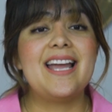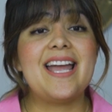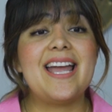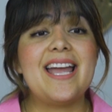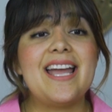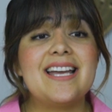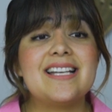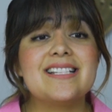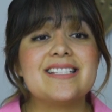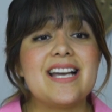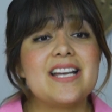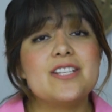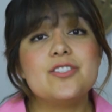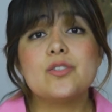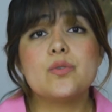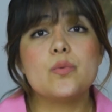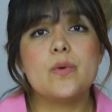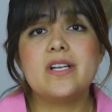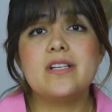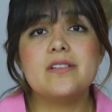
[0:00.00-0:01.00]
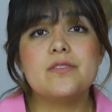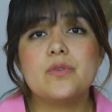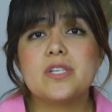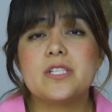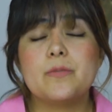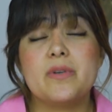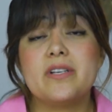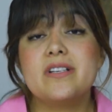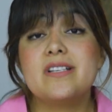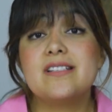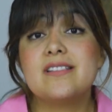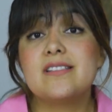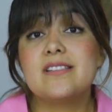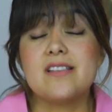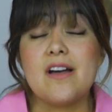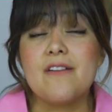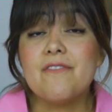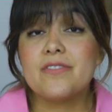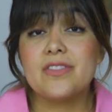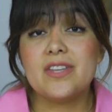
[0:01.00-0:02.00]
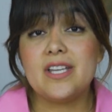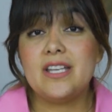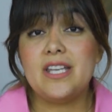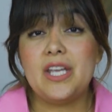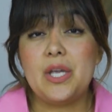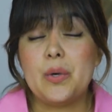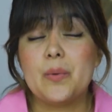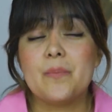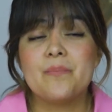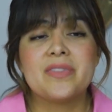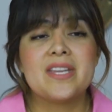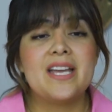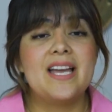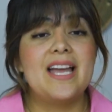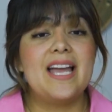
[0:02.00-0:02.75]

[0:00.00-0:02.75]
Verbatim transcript: And I just wanted to experience something new.